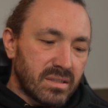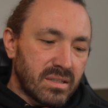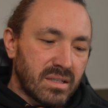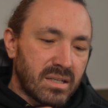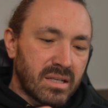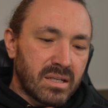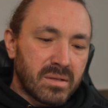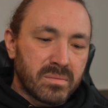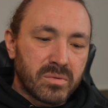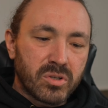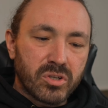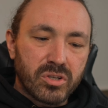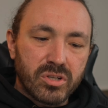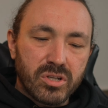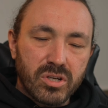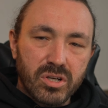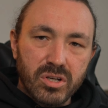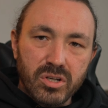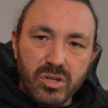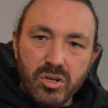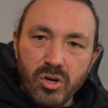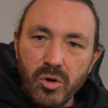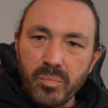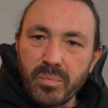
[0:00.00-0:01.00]
And I'm going
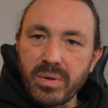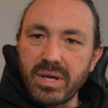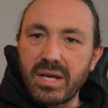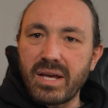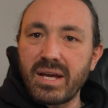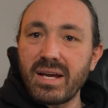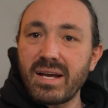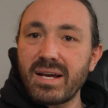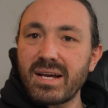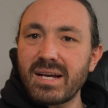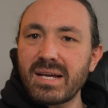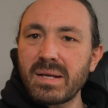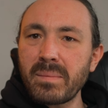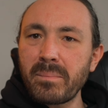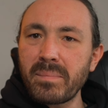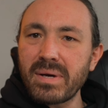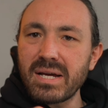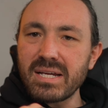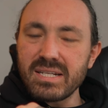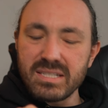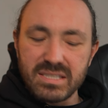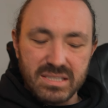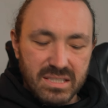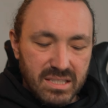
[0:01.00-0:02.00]
to copy it and
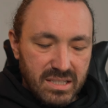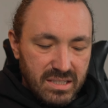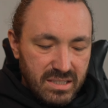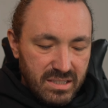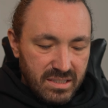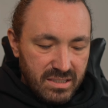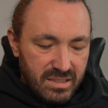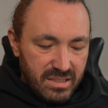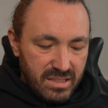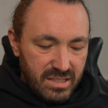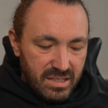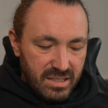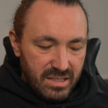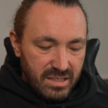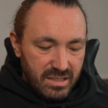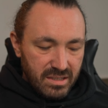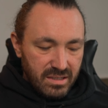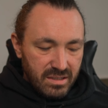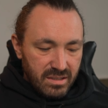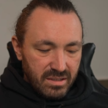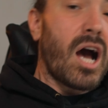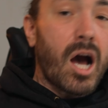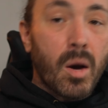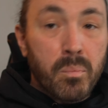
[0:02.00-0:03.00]
paste it in here.
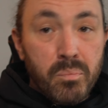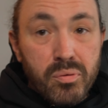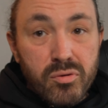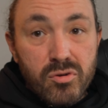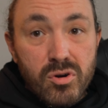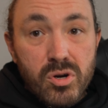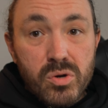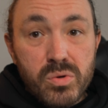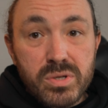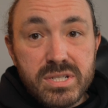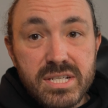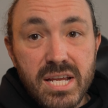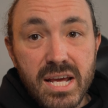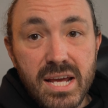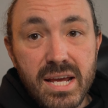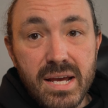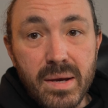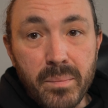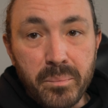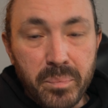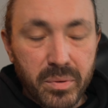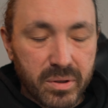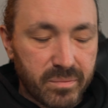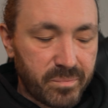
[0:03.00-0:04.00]
A pro
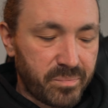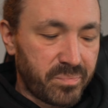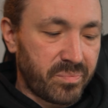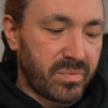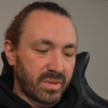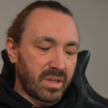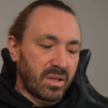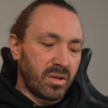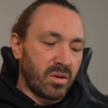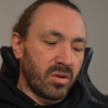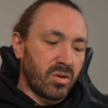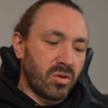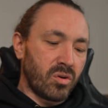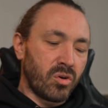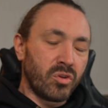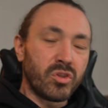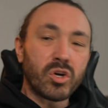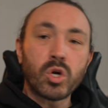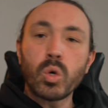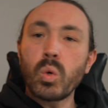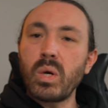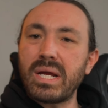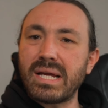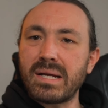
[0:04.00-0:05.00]
tip. On
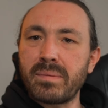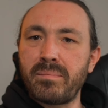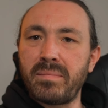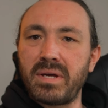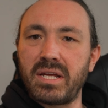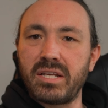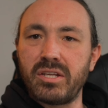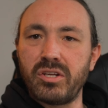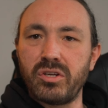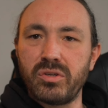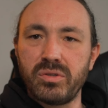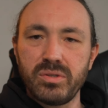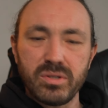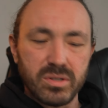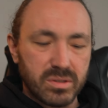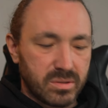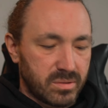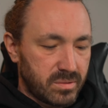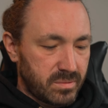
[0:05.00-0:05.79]
the quick menu,